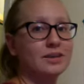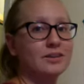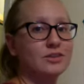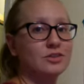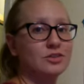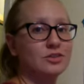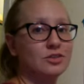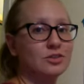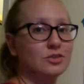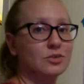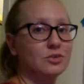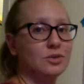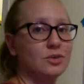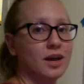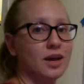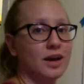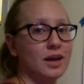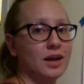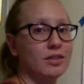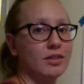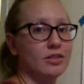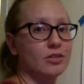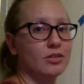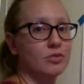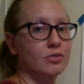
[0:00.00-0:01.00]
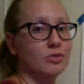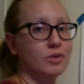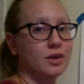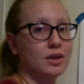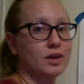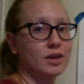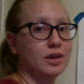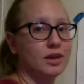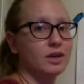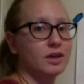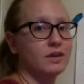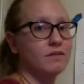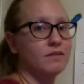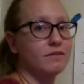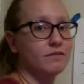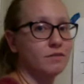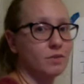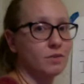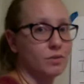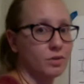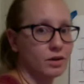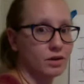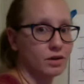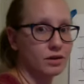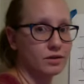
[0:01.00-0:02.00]
2, and 3,
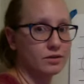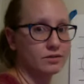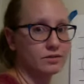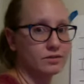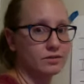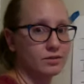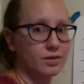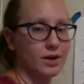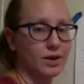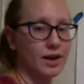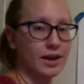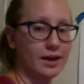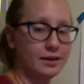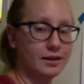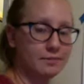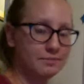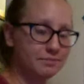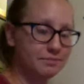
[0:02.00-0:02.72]
4. Okay?